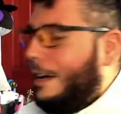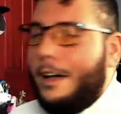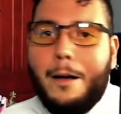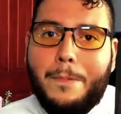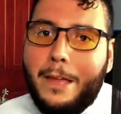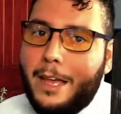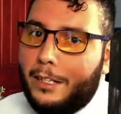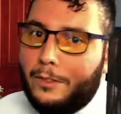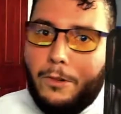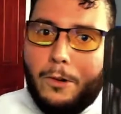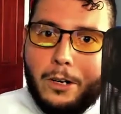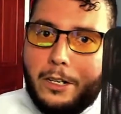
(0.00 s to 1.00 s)
a
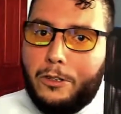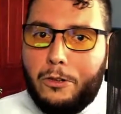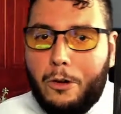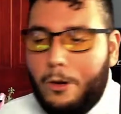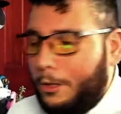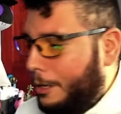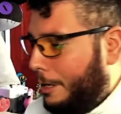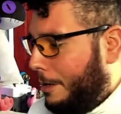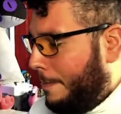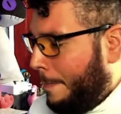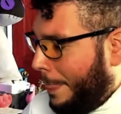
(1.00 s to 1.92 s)
PS4 controller,